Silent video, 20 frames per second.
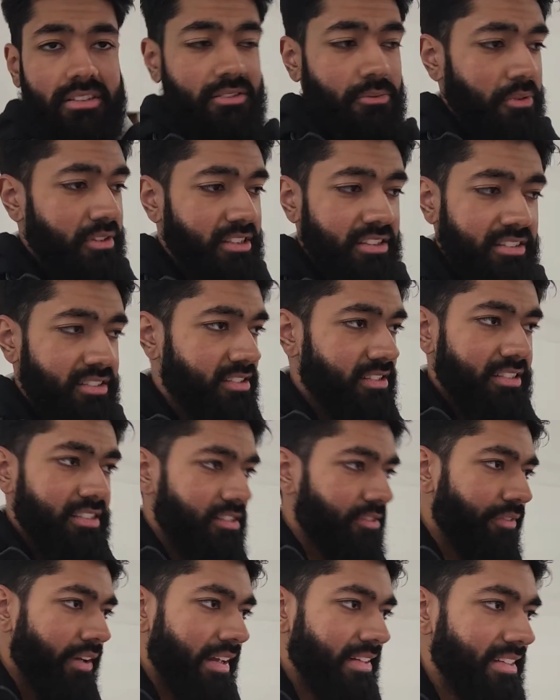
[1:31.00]
which is just
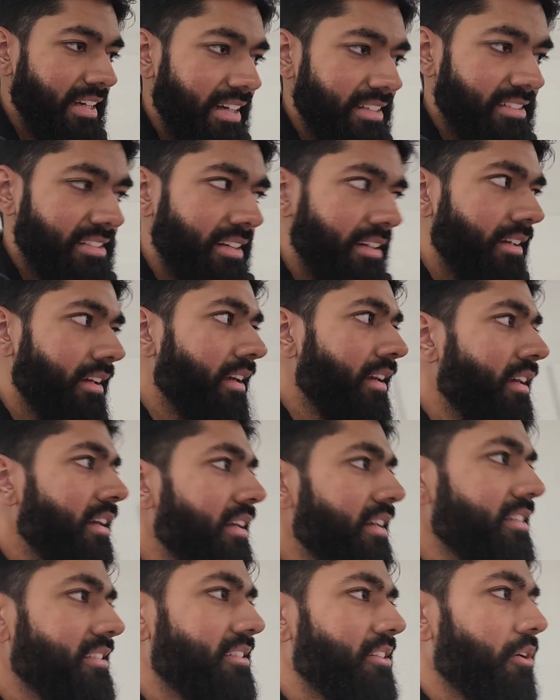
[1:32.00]
fantastic.
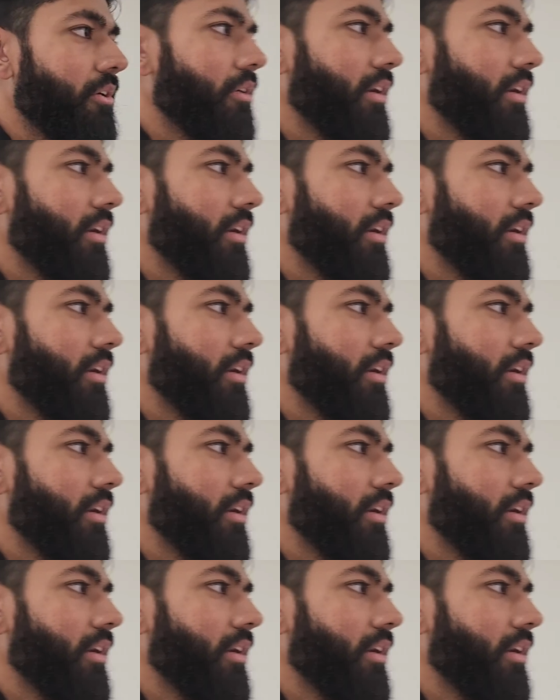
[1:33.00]
So